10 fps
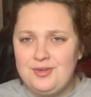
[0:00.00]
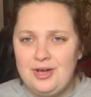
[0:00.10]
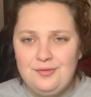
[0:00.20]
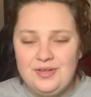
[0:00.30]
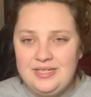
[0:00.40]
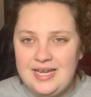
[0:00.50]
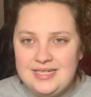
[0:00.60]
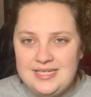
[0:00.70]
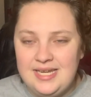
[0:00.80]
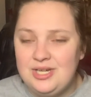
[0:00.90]

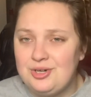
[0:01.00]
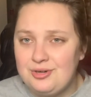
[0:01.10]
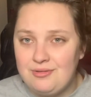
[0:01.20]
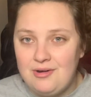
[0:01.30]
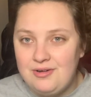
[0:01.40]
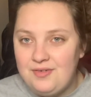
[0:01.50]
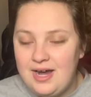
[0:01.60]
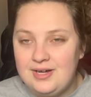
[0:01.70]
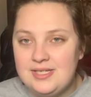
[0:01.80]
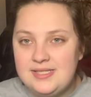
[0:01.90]
COVID-19 or
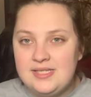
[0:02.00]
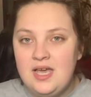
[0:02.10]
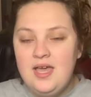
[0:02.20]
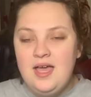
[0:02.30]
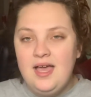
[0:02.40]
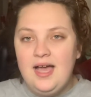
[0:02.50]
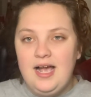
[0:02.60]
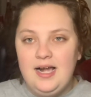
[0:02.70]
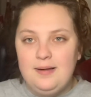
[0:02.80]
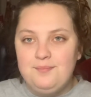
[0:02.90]
coronavirus,
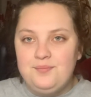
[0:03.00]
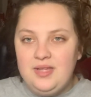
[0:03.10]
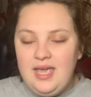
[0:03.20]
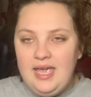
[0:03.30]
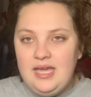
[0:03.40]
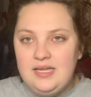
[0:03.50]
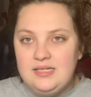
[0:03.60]
and